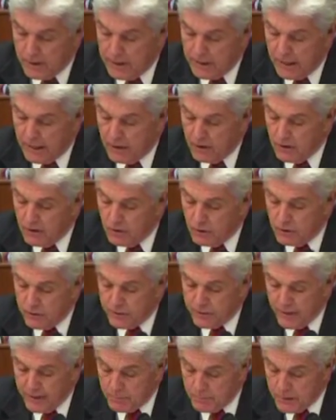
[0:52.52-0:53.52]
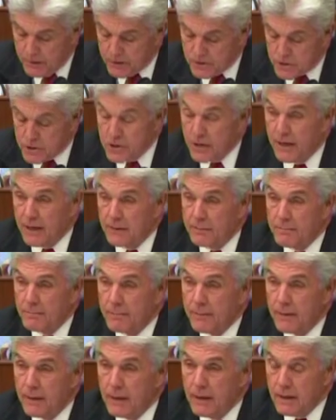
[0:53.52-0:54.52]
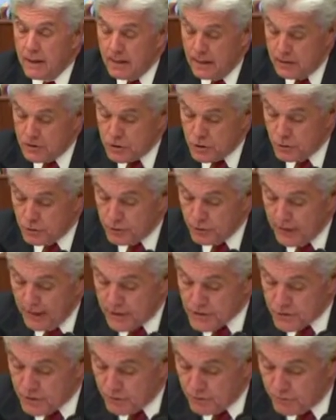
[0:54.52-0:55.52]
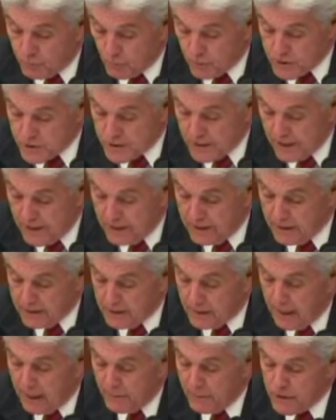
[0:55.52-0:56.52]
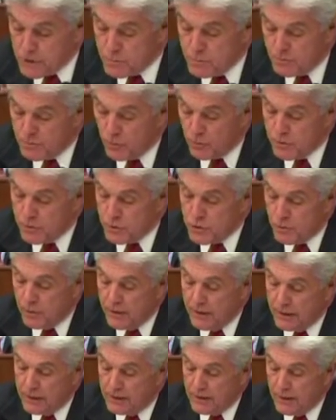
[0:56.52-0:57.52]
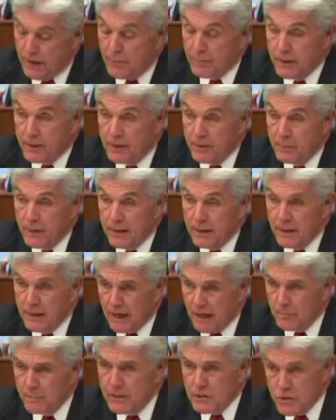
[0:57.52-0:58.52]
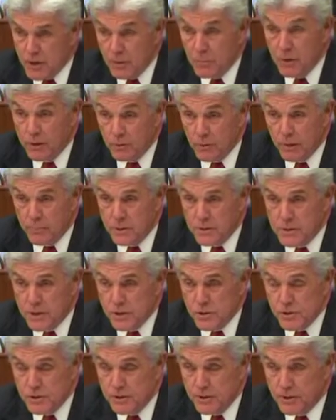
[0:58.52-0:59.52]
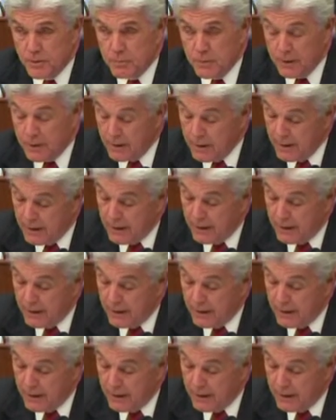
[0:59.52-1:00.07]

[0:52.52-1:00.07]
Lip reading: Now, with that being said, in 2014, in comments before the Joint Economic Committee, and I'll be somewhat repetition here, but